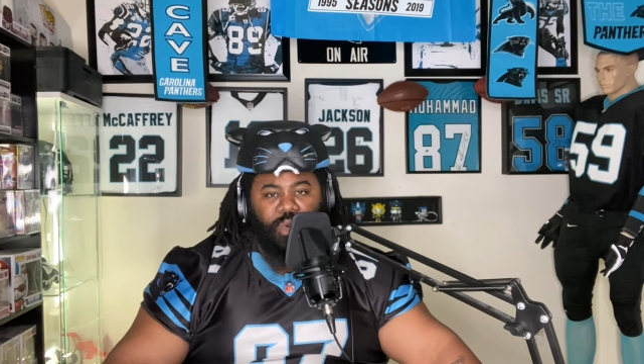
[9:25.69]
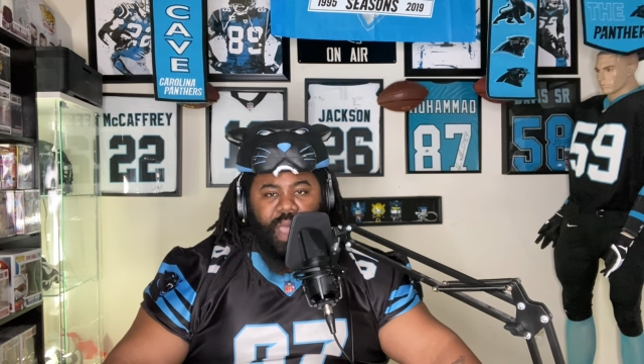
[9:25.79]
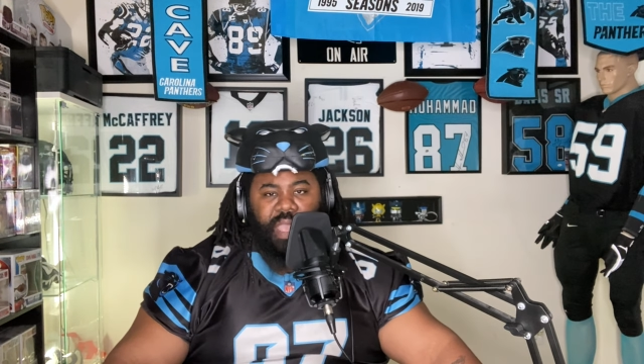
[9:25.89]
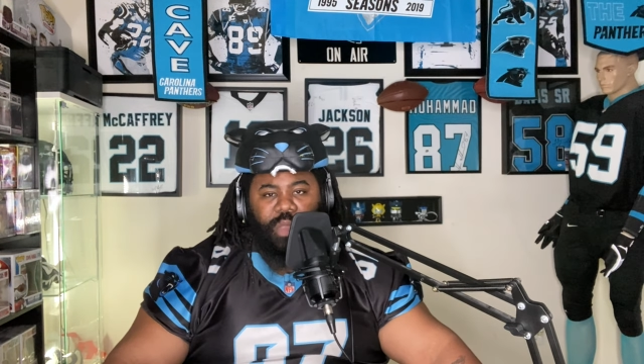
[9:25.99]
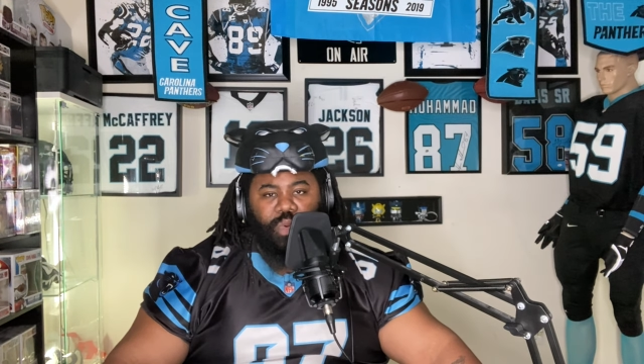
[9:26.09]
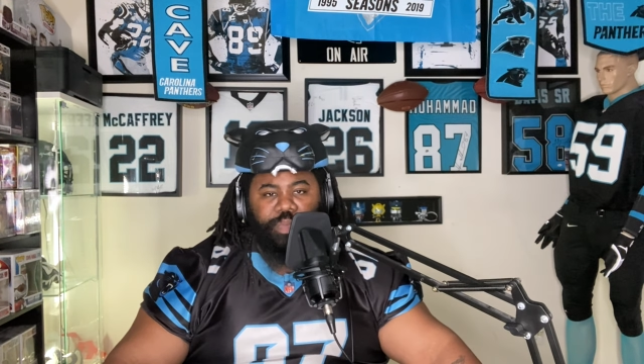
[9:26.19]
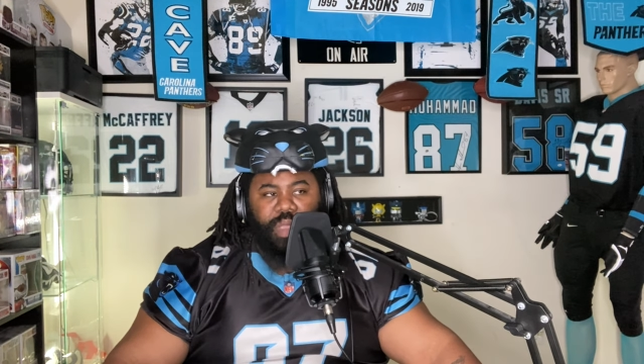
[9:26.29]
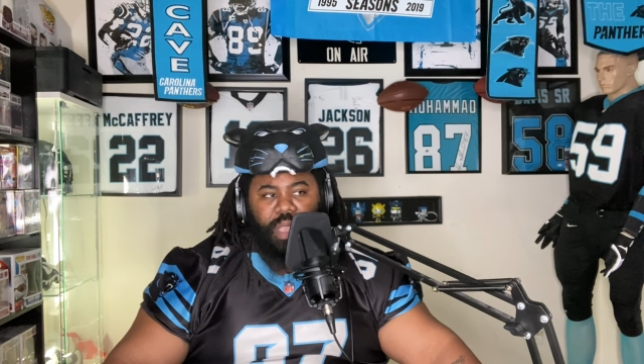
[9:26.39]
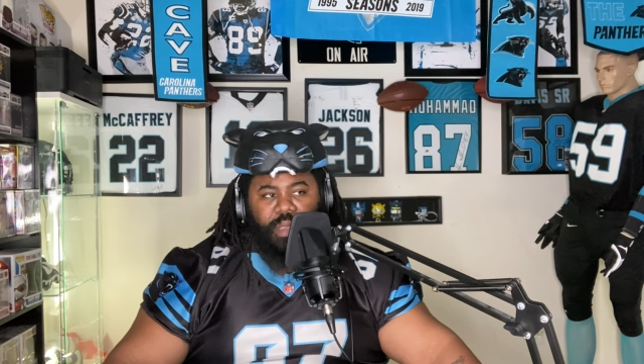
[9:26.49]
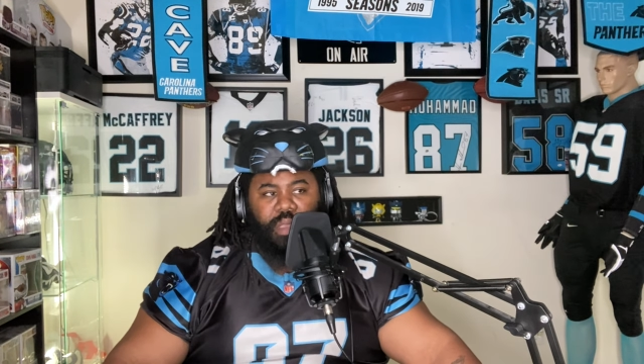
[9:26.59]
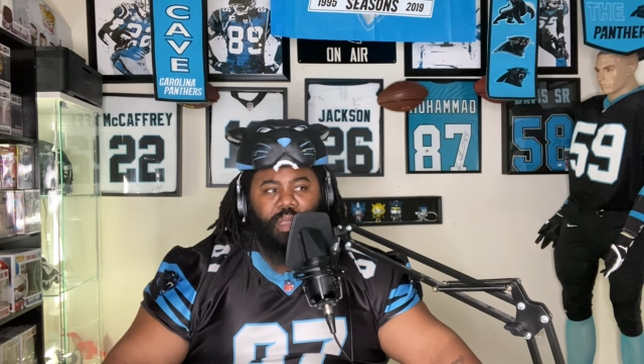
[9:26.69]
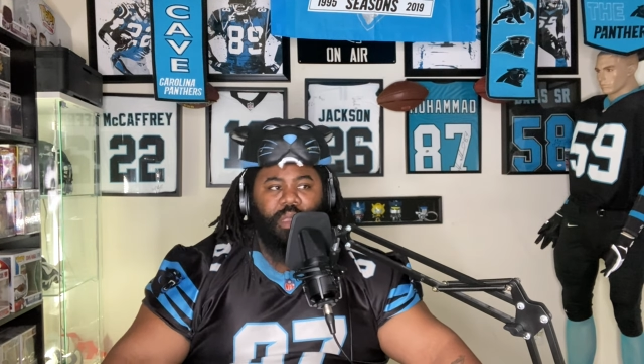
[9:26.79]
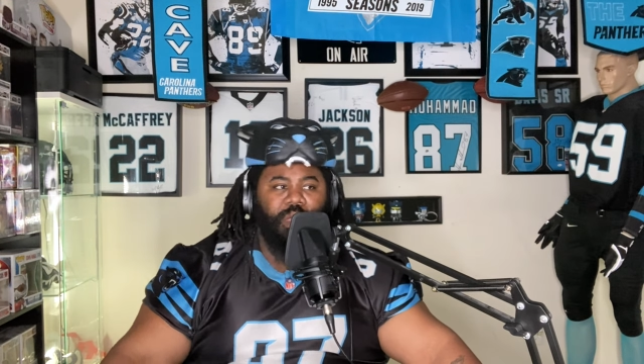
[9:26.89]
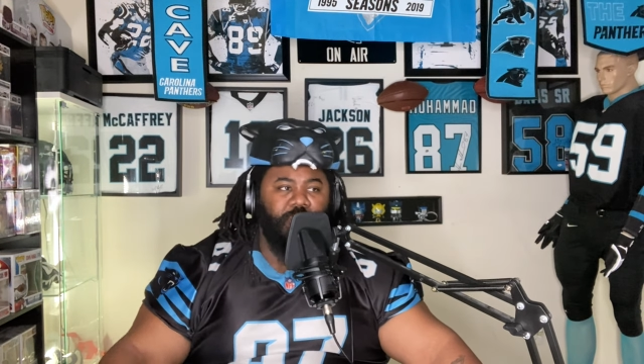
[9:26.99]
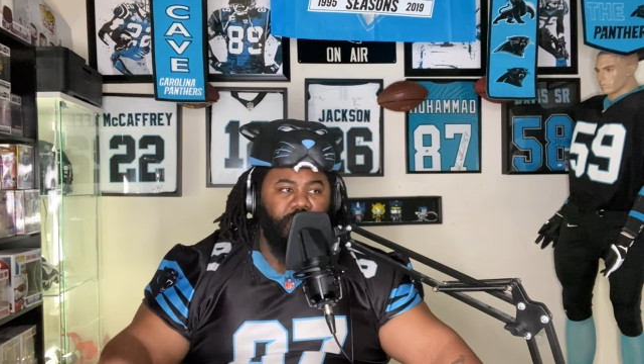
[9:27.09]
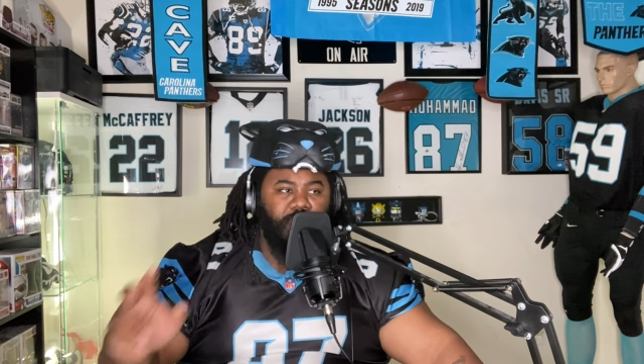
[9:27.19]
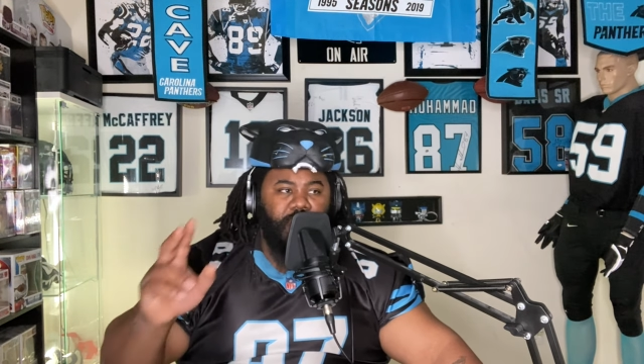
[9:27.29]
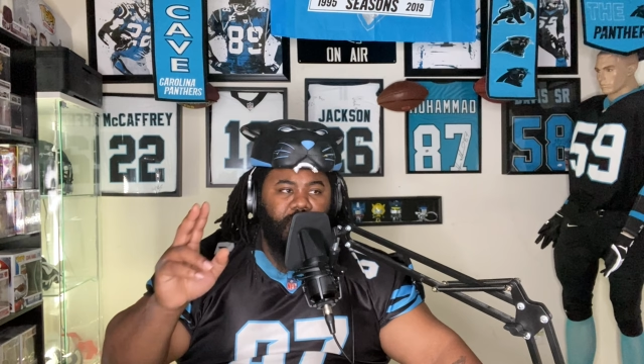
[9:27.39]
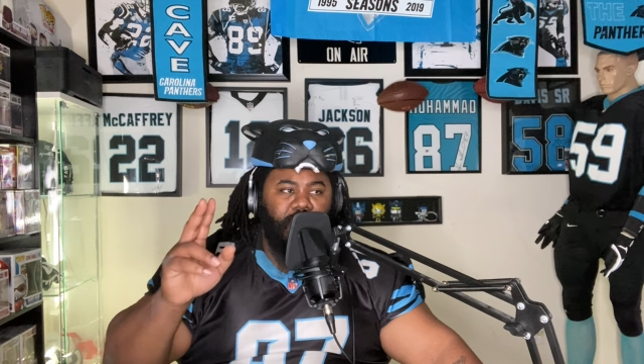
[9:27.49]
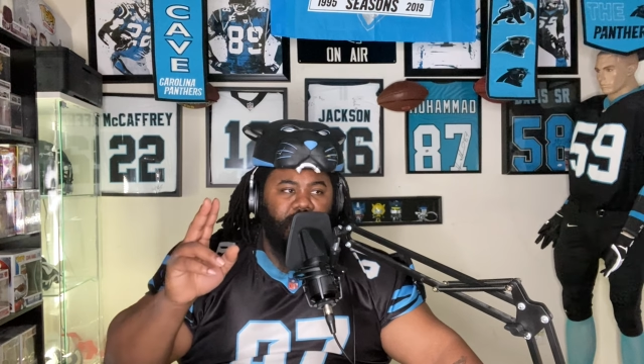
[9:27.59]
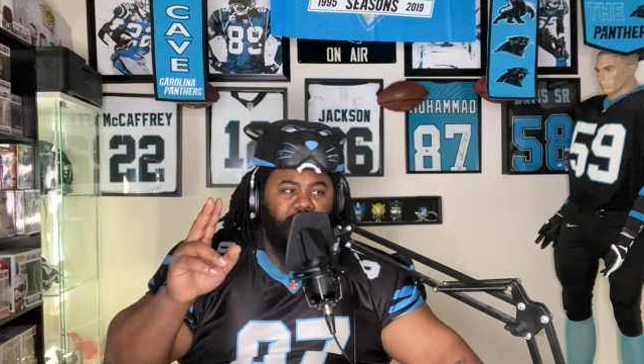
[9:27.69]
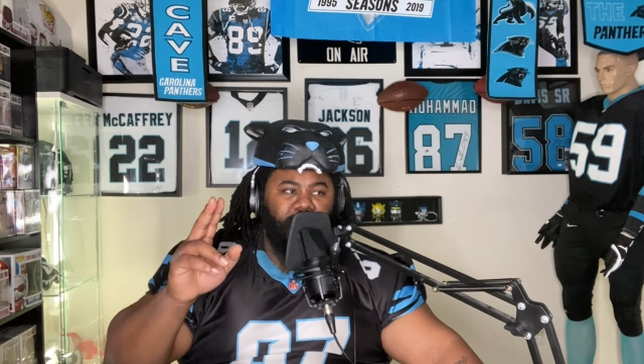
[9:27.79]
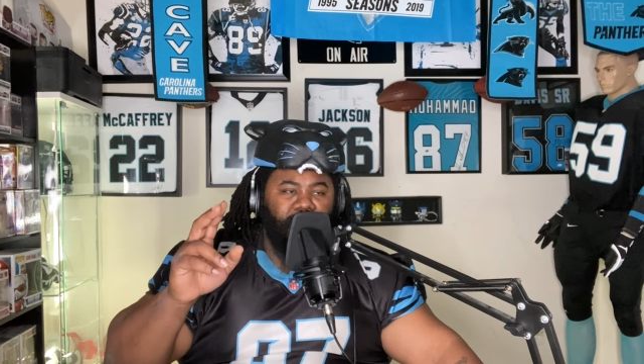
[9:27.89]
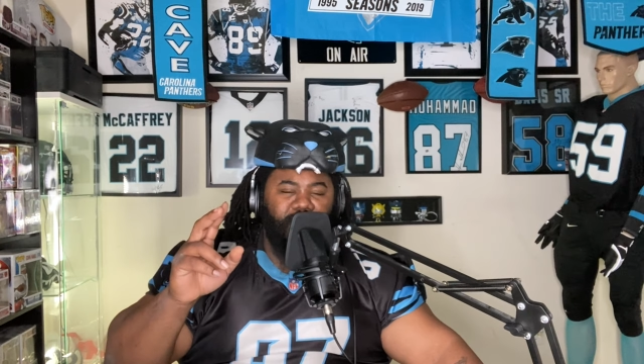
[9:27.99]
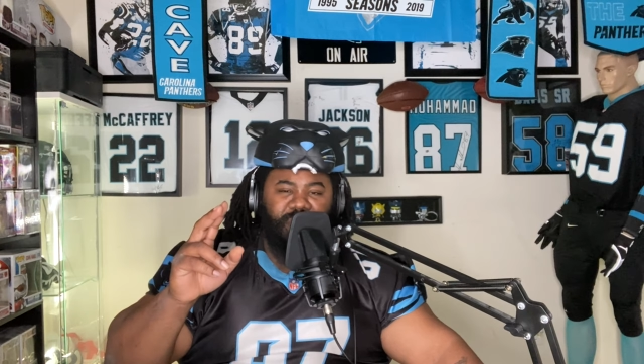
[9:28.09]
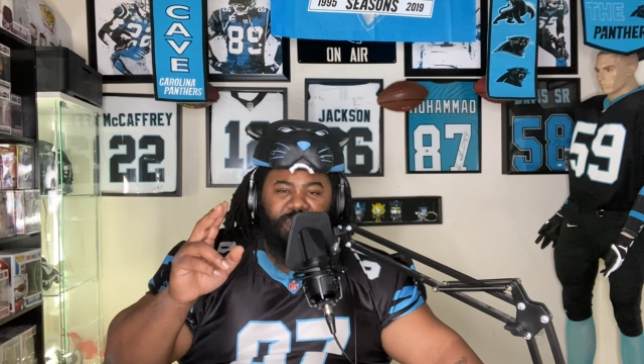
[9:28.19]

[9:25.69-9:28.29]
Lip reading: why he will be, complacent.